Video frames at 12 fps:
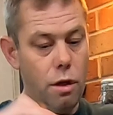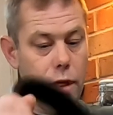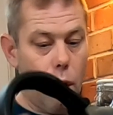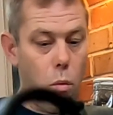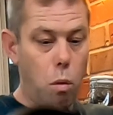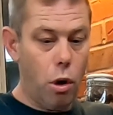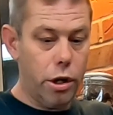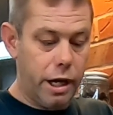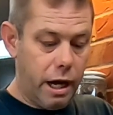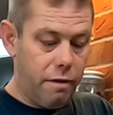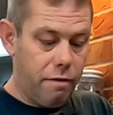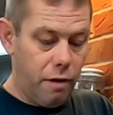They're wired
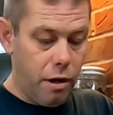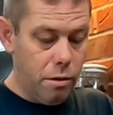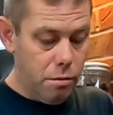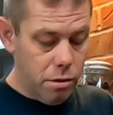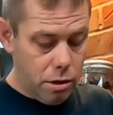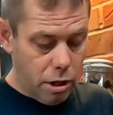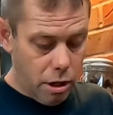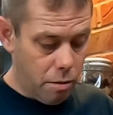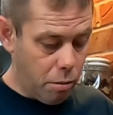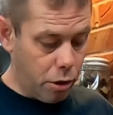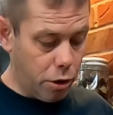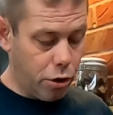headphones,
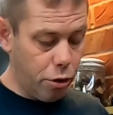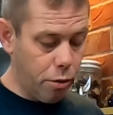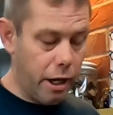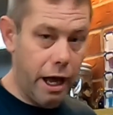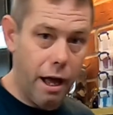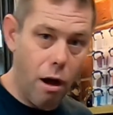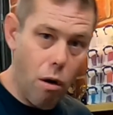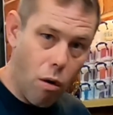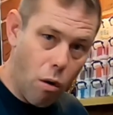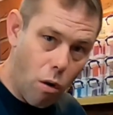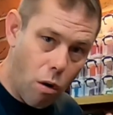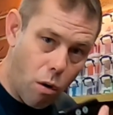but you do get
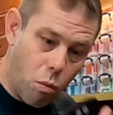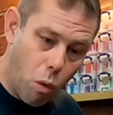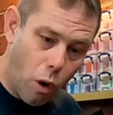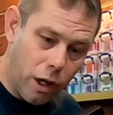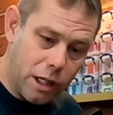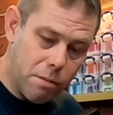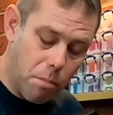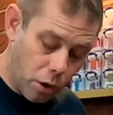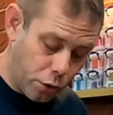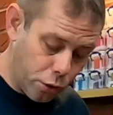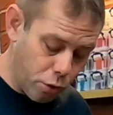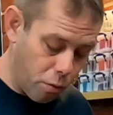a wireless
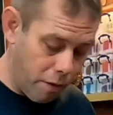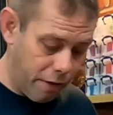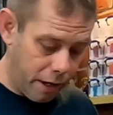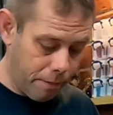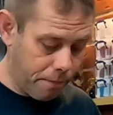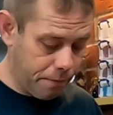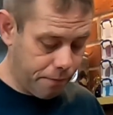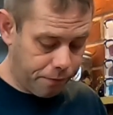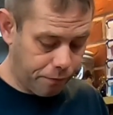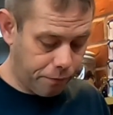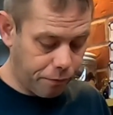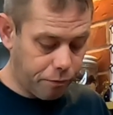module with it.
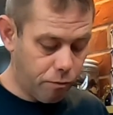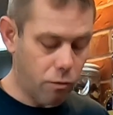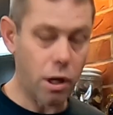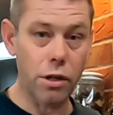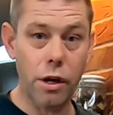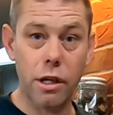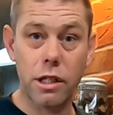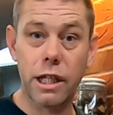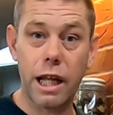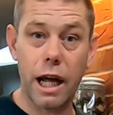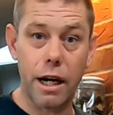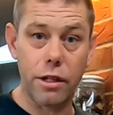So you can stick
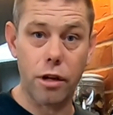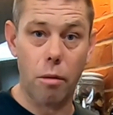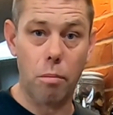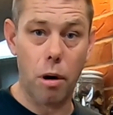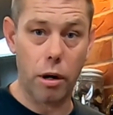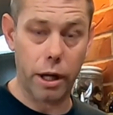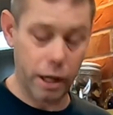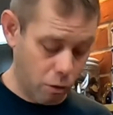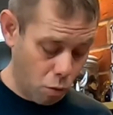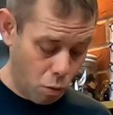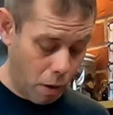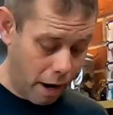that in your top pocket
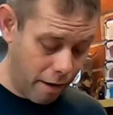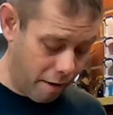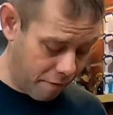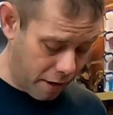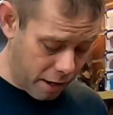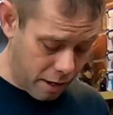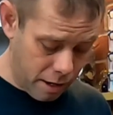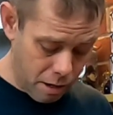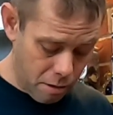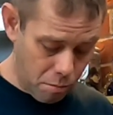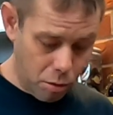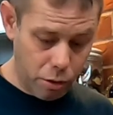or wherever,
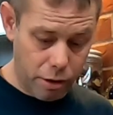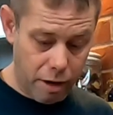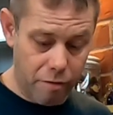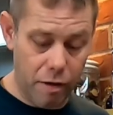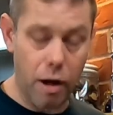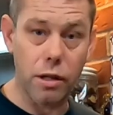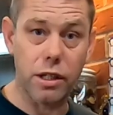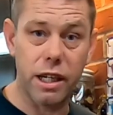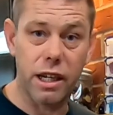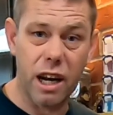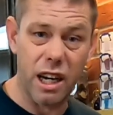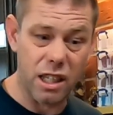plug your headphones
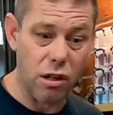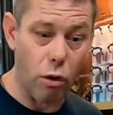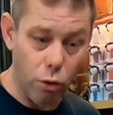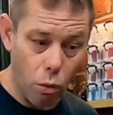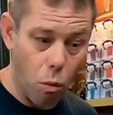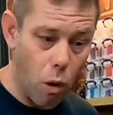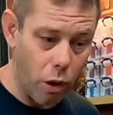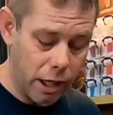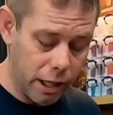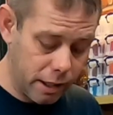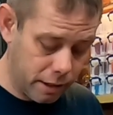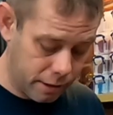in and it's like your
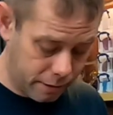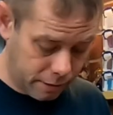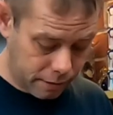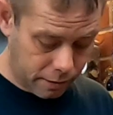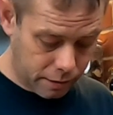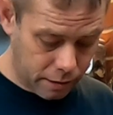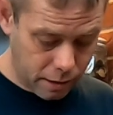wireless. They